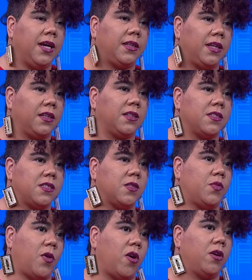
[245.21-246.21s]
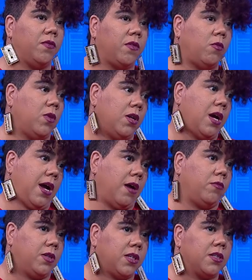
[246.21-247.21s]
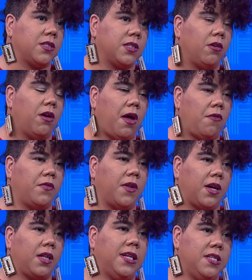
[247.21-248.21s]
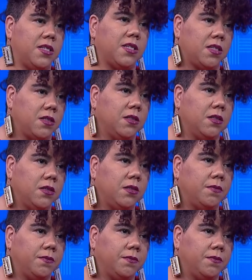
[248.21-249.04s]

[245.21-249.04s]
I think this is part of what I would consider ethnic cleansing. Yeah.